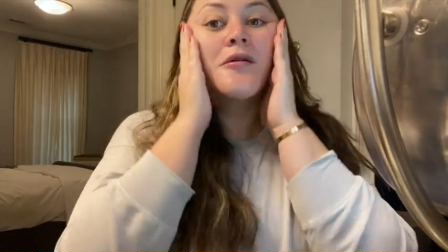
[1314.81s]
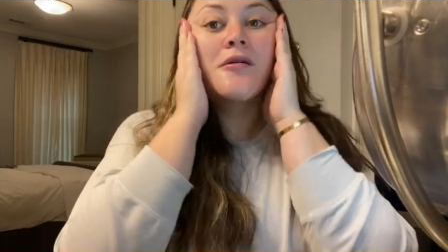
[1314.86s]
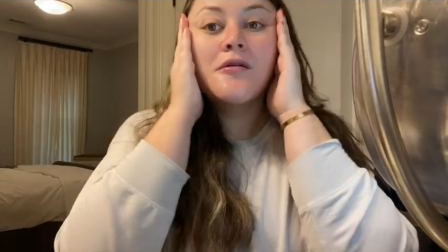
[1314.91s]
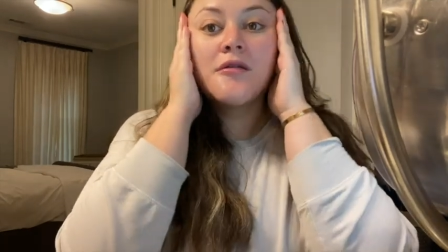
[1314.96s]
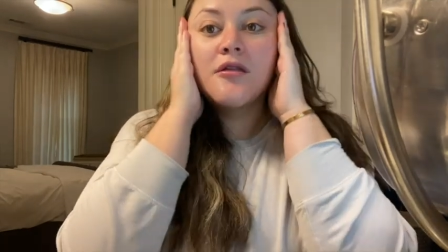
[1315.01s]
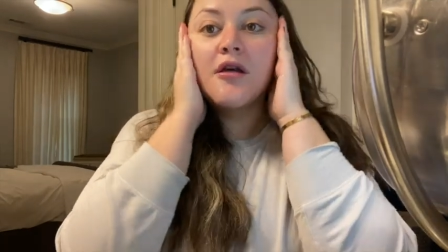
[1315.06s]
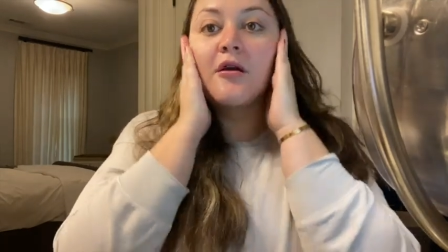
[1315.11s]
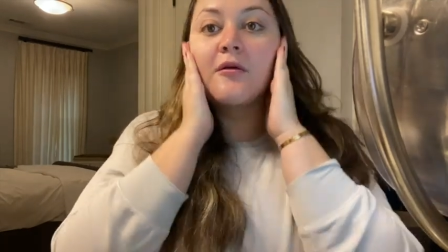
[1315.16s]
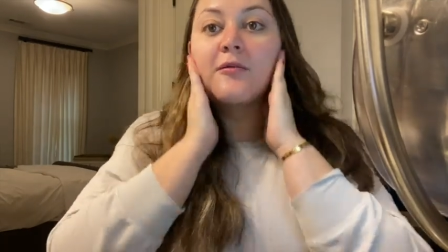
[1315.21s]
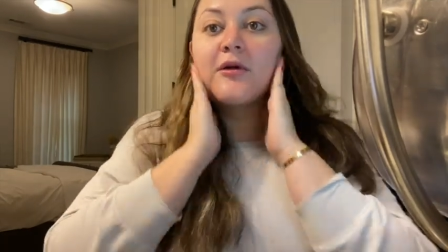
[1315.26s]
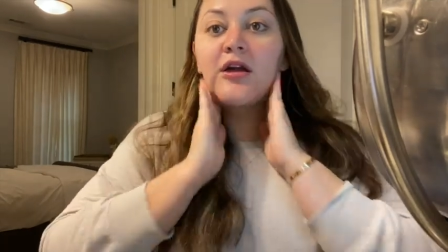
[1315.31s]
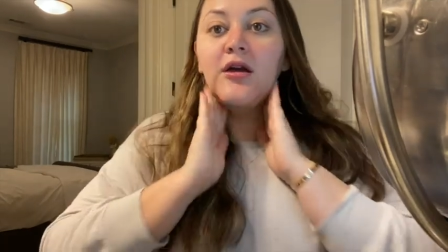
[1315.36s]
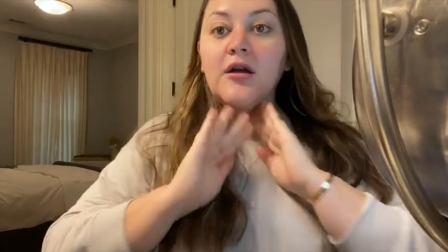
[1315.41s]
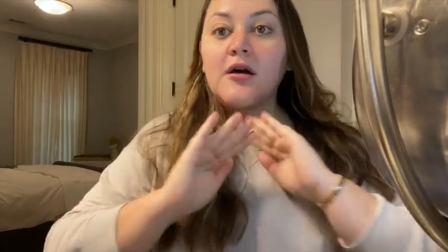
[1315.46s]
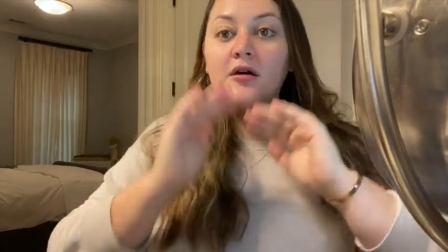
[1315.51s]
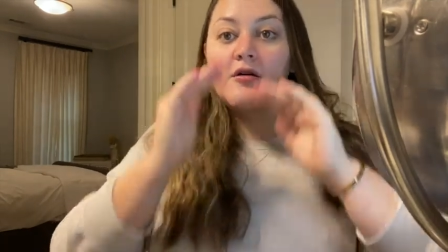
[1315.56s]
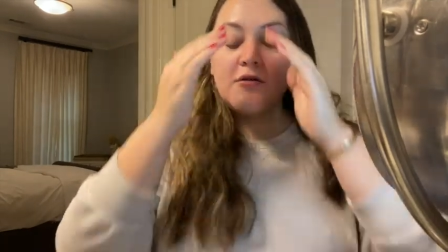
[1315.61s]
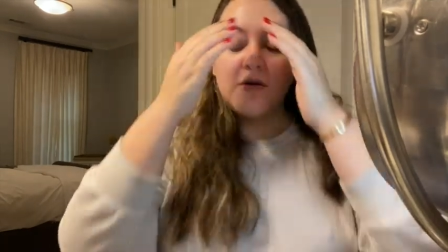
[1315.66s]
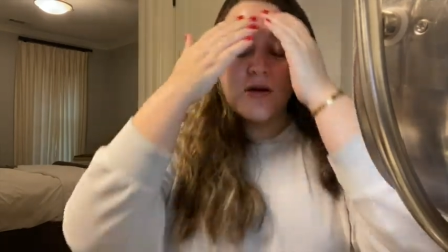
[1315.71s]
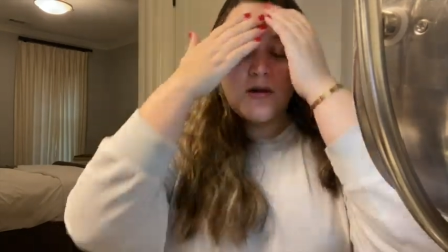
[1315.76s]
there we
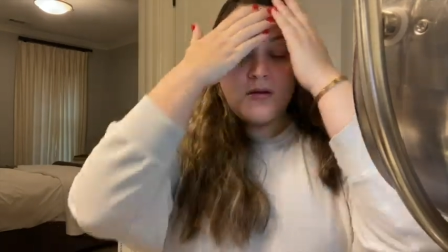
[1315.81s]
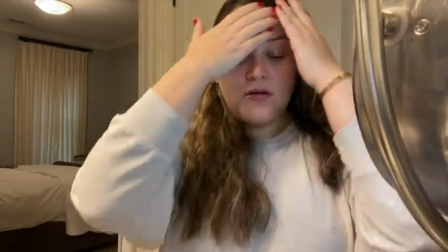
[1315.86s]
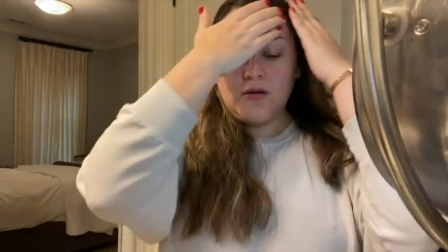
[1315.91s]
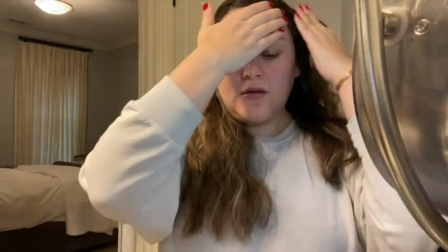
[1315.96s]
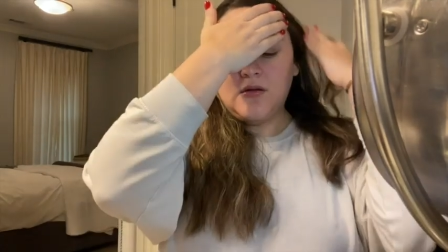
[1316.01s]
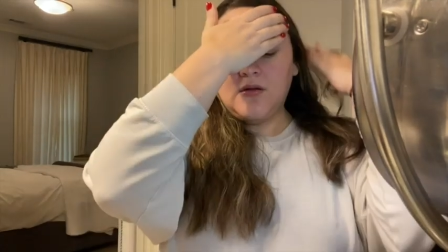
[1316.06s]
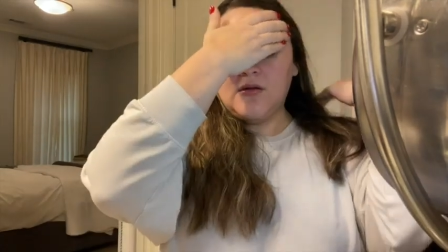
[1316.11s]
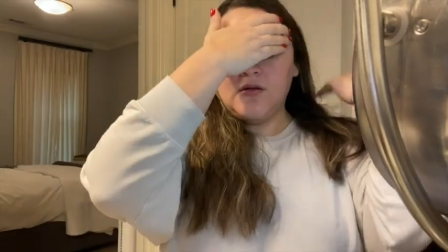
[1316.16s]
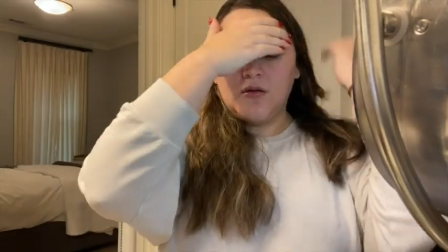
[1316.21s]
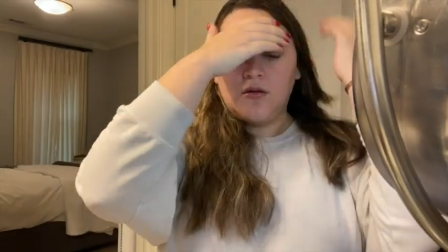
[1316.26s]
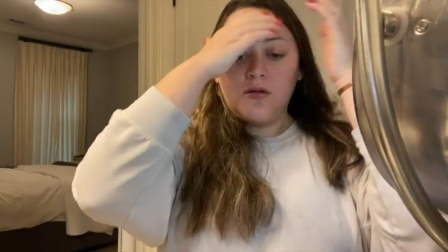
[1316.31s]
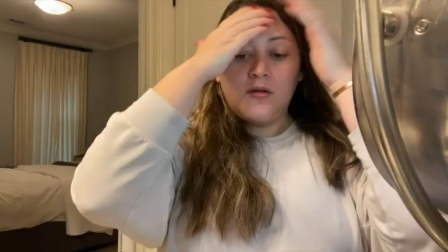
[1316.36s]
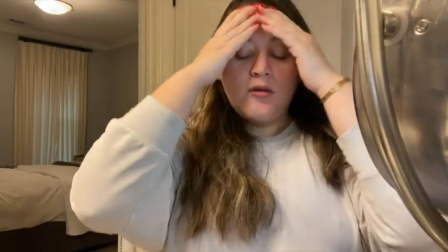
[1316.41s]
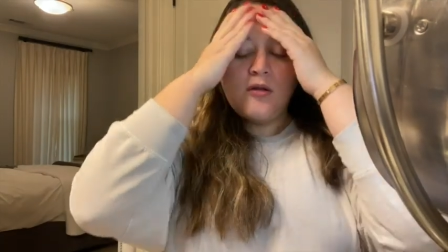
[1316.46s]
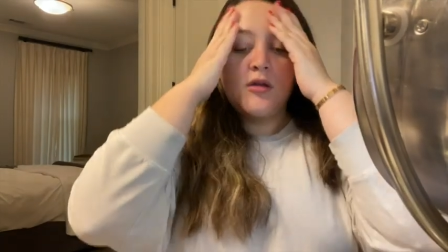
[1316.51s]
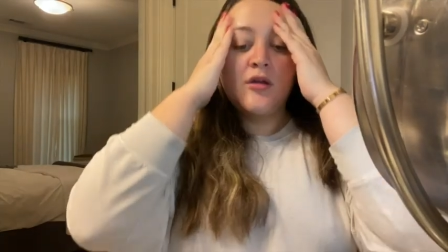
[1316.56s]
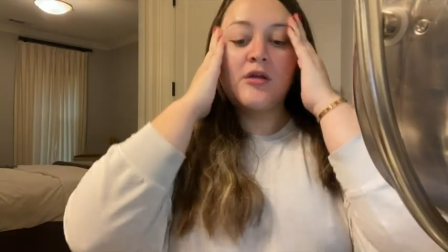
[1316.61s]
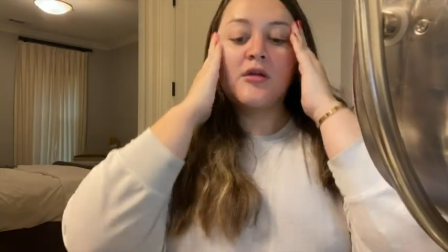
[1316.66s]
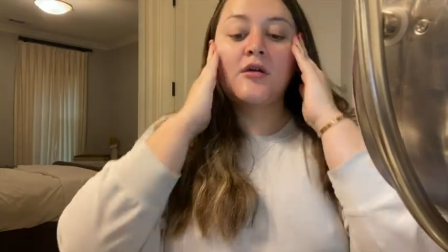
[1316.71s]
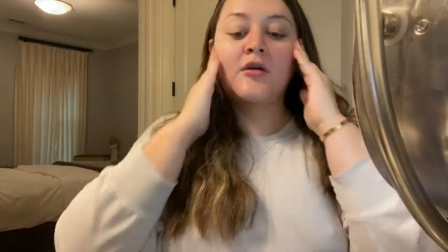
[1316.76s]
go.
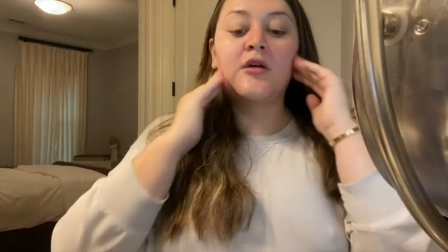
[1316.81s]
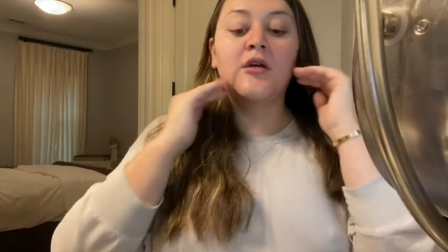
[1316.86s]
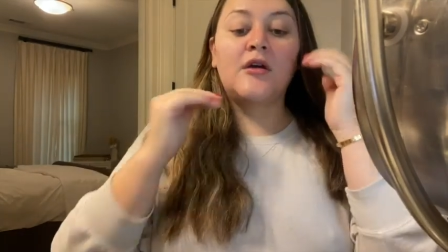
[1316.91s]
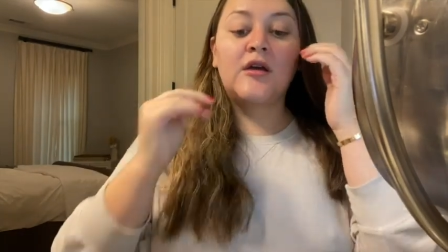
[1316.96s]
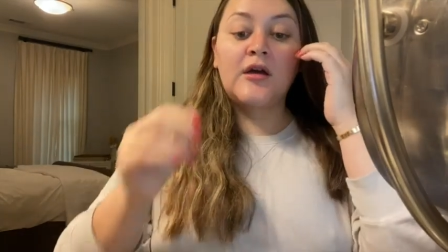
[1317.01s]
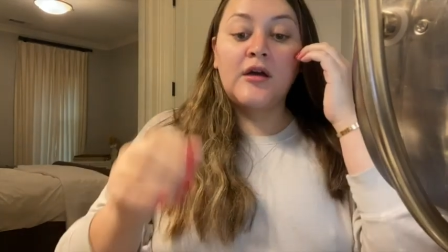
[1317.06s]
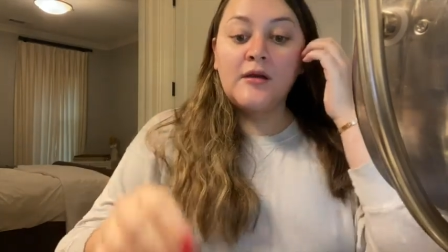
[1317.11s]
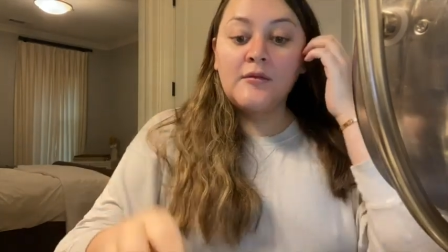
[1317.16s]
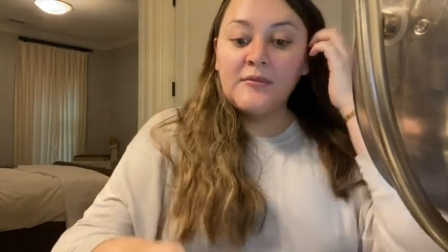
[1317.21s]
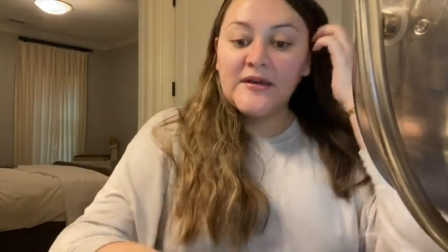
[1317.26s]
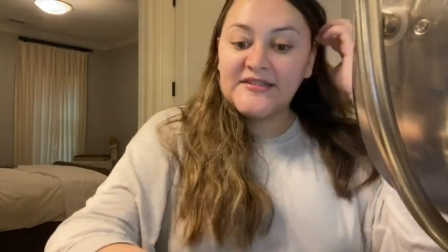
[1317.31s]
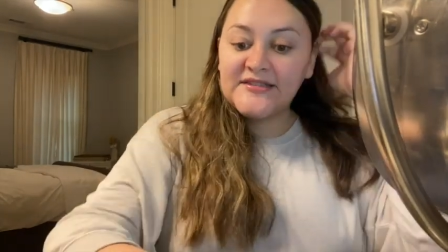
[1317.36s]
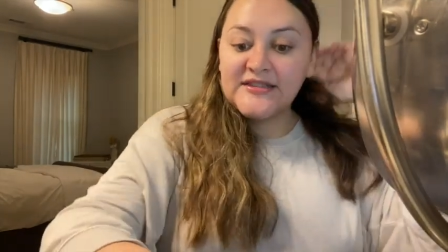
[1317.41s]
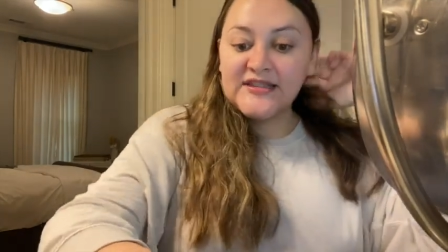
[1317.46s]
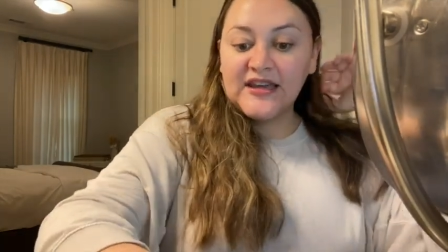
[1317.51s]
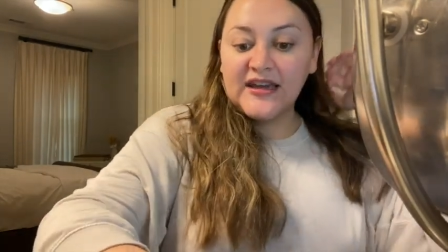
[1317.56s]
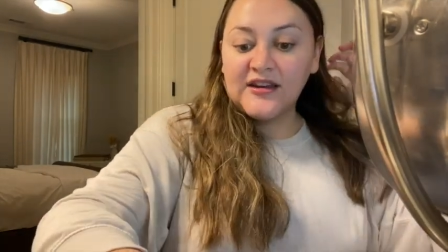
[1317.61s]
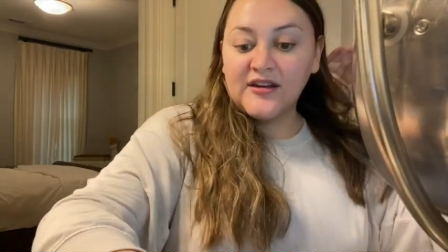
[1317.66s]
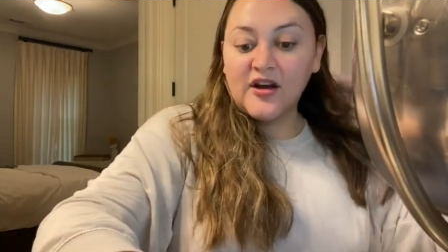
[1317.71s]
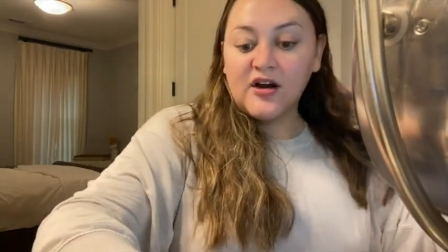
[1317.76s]
My
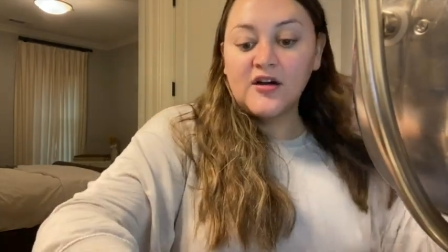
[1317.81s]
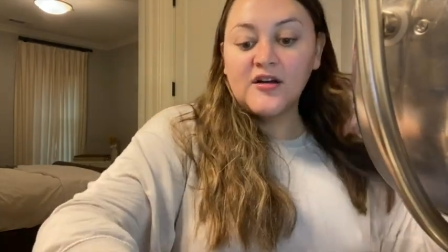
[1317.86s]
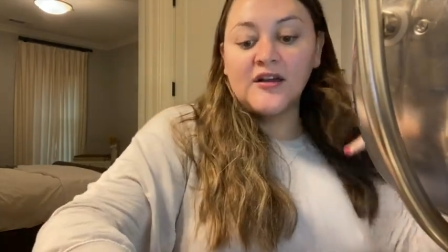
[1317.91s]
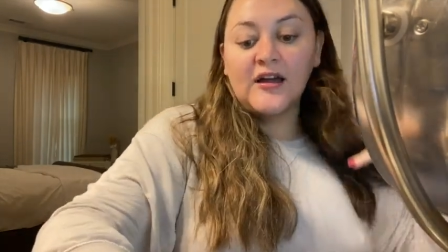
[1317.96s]
skin,